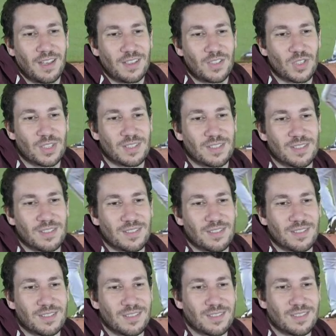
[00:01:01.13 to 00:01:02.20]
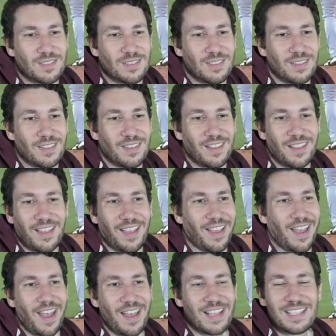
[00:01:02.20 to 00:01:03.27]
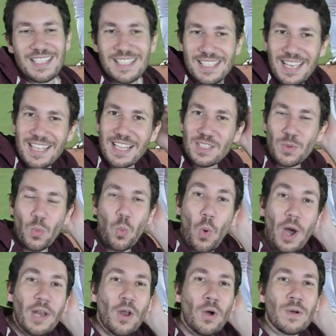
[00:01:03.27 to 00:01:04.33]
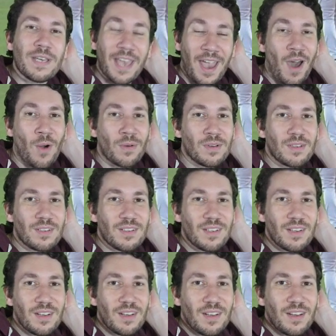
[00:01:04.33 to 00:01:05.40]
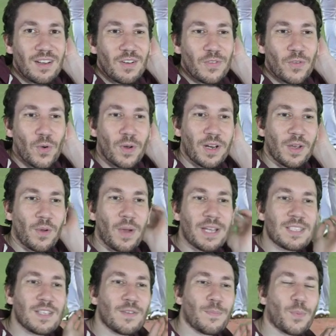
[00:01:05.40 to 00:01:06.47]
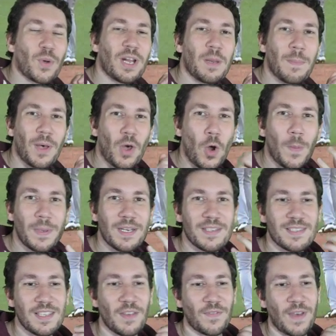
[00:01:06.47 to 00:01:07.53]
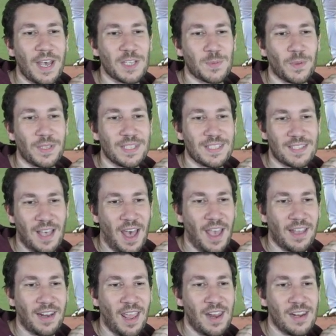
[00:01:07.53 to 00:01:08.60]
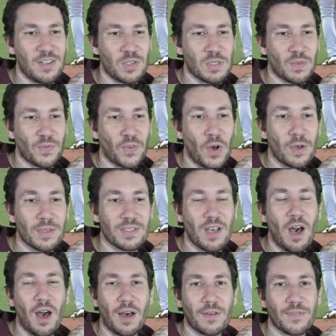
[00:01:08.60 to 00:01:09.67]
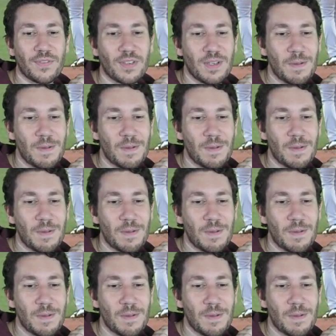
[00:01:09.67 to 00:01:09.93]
Just, that's insane. That's a 1-0 count for an aggressive Brandon Bell hoping to see a fastball inside, and it just falls off.